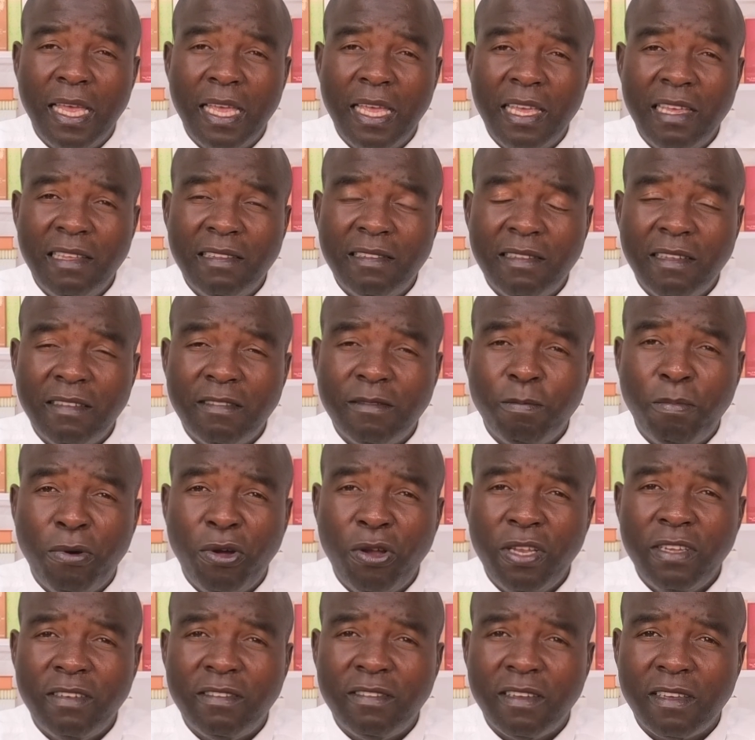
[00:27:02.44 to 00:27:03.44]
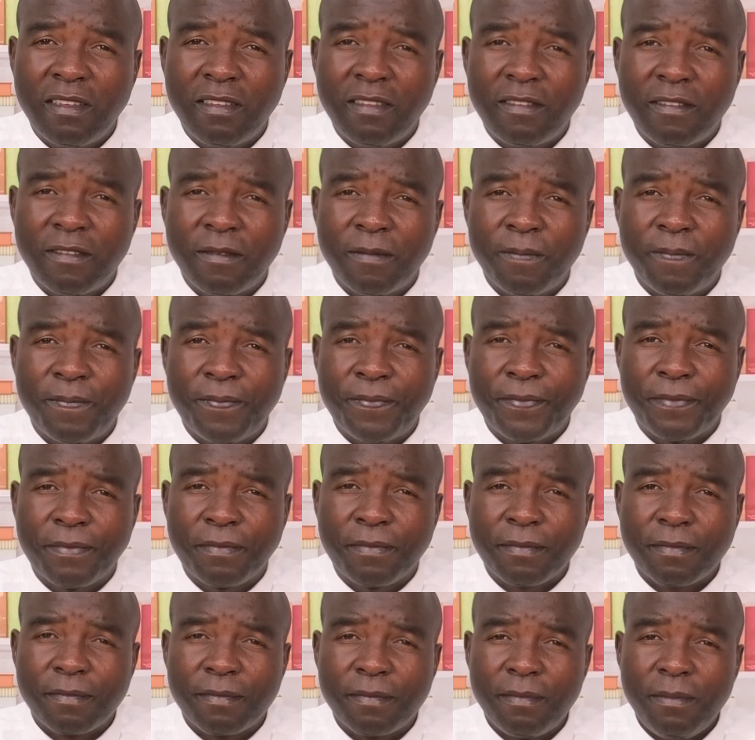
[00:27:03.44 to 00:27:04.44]
Is this politics?
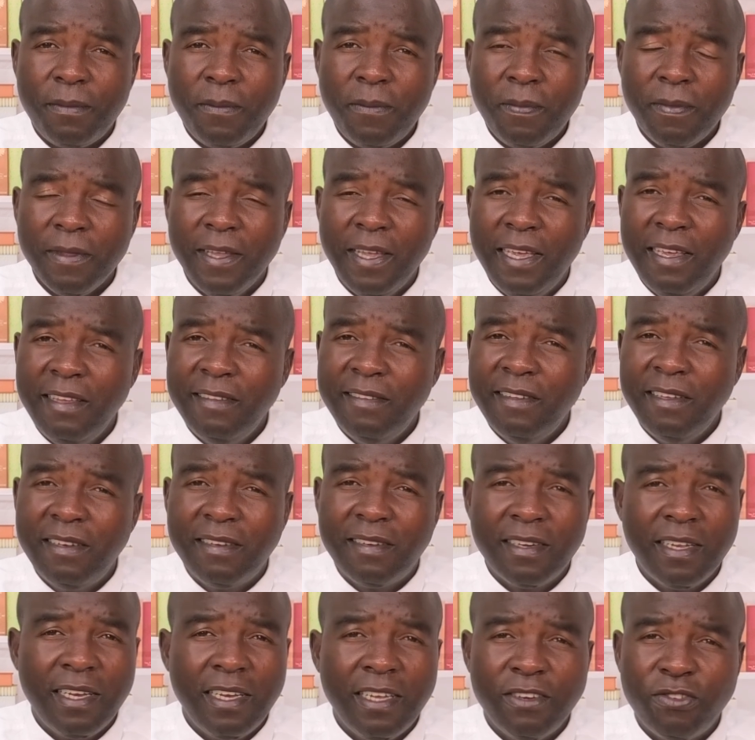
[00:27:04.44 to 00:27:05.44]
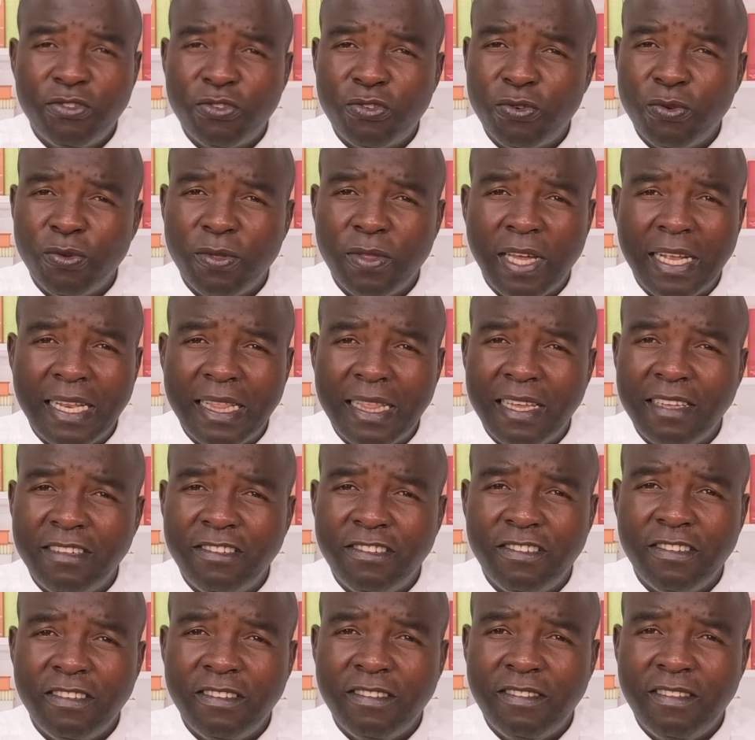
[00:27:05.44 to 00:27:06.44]
Is it really true that the
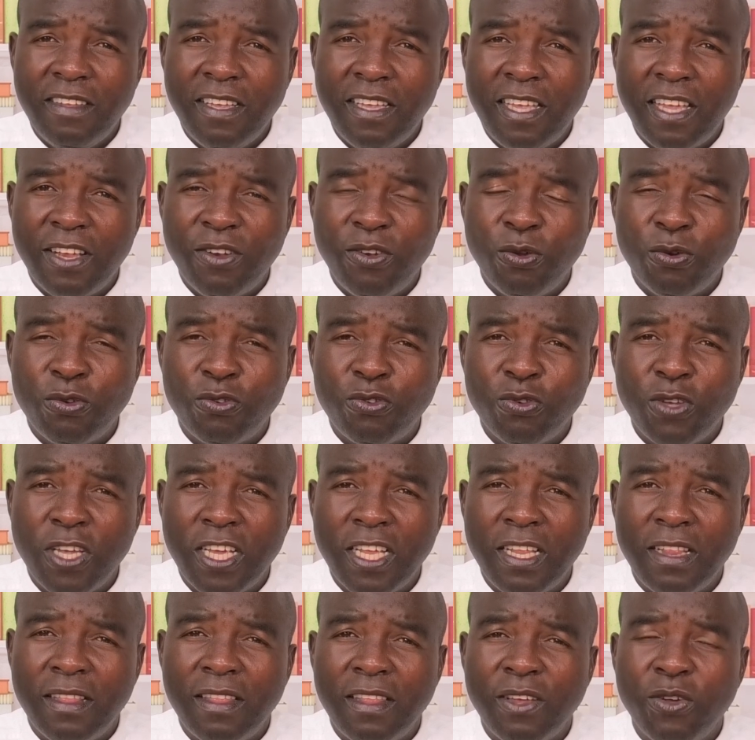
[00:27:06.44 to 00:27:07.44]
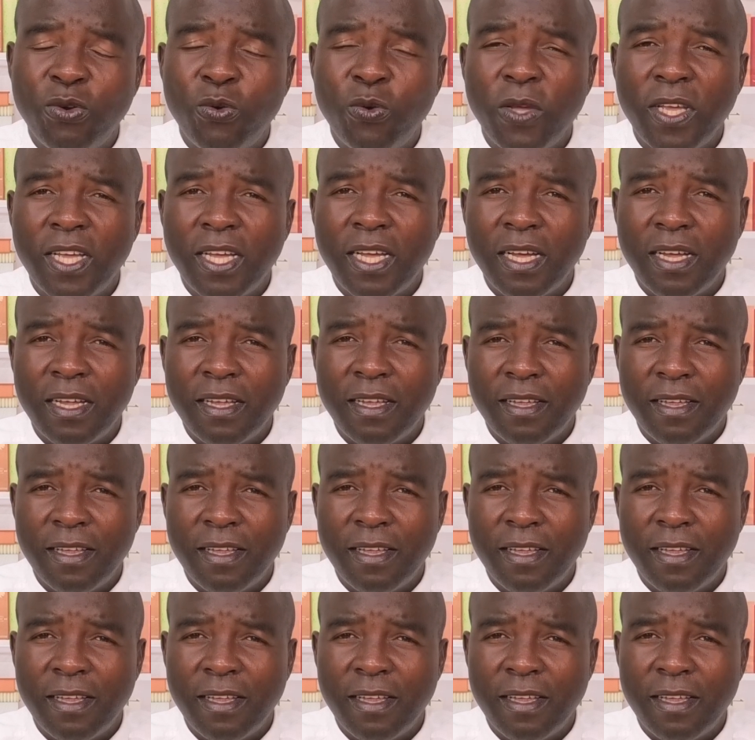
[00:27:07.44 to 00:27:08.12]
GC cannot do anything quicker?